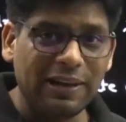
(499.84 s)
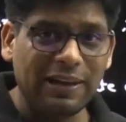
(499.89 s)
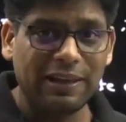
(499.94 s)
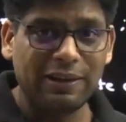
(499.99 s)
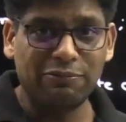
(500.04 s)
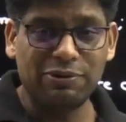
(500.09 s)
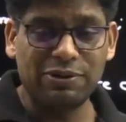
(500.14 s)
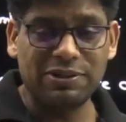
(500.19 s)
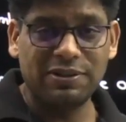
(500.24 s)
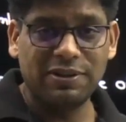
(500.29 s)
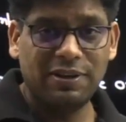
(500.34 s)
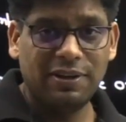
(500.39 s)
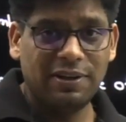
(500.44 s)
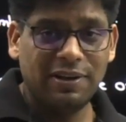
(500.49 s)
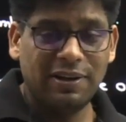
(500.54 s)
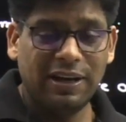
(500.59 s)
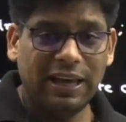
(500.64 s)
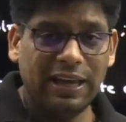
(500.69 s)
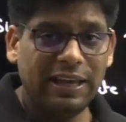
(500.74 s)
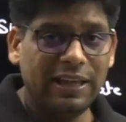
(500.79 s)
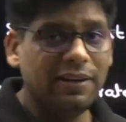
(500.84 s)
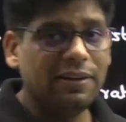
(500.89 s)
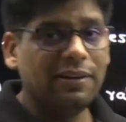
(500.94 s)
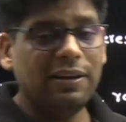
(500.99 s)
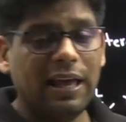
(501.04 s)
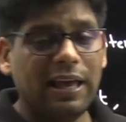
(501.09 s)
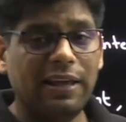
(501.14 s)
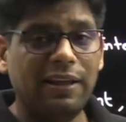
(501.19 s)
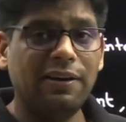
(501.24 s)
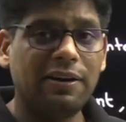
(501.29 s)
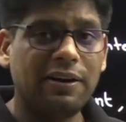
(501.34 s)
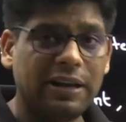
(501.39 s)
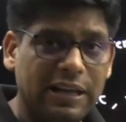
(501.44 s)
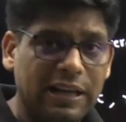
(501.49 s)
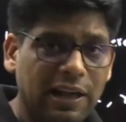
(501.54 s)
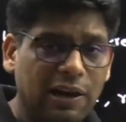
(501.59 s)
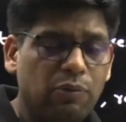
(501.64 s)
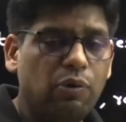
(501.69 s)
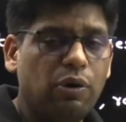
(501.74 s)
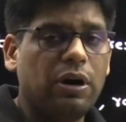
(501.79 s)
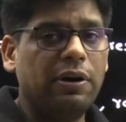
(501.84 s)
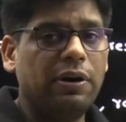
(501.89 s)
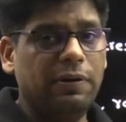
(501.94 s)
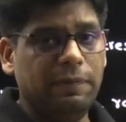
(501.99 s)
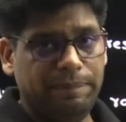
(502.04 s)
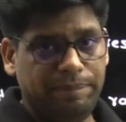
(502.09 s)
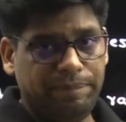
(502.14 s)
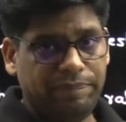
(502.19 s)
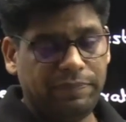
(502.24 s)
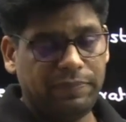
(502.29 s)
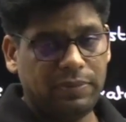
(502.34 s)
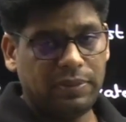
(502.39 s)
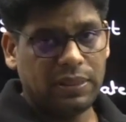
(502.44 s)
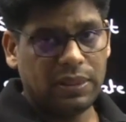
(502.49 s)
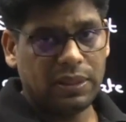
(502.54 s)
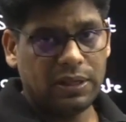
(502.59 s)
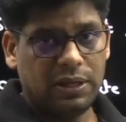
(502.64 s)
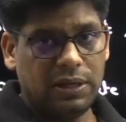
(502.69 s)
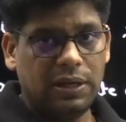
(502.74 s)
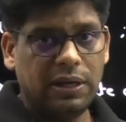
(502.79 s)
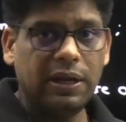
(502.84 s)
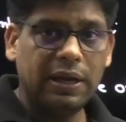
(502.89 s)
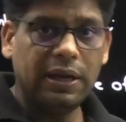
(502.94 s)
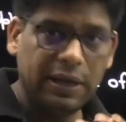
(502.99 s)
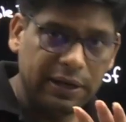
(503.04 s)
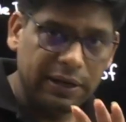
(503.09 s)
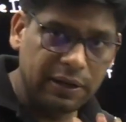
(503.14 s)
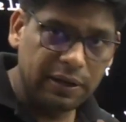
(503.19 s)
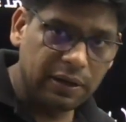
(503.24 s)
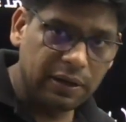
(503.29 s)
language in in real world in